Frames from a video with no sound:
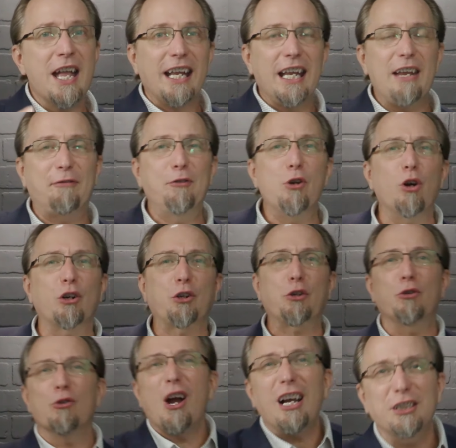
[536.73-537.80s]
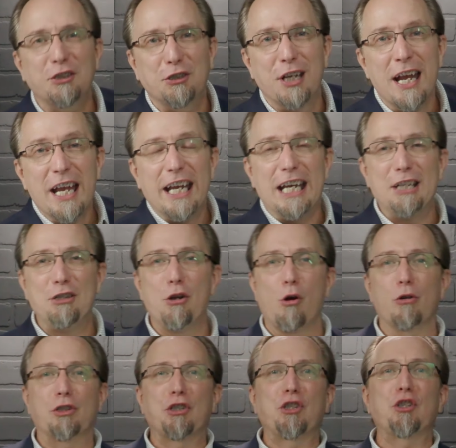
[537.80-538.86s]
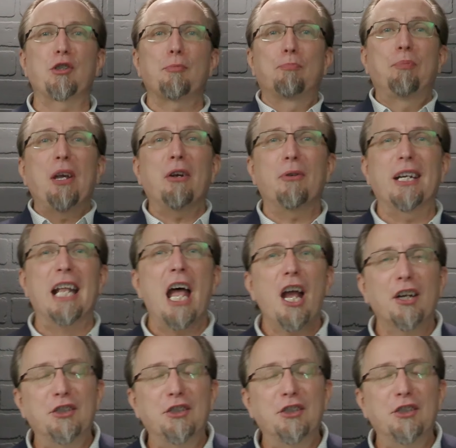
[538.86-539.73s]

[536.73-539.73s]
If you're crushed in your spirit,